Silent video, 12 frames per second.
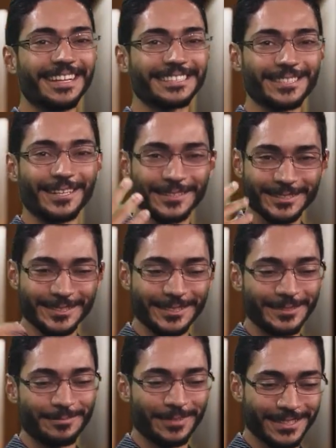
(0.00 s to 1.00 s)
as long as yeah.
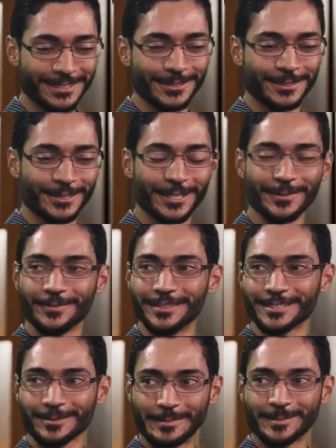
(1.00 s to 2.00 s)
the message of the
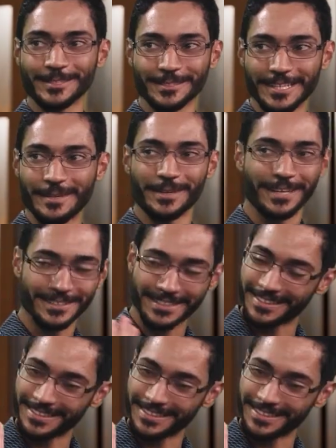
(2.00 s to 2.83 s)
scripture came they out. Haven't then,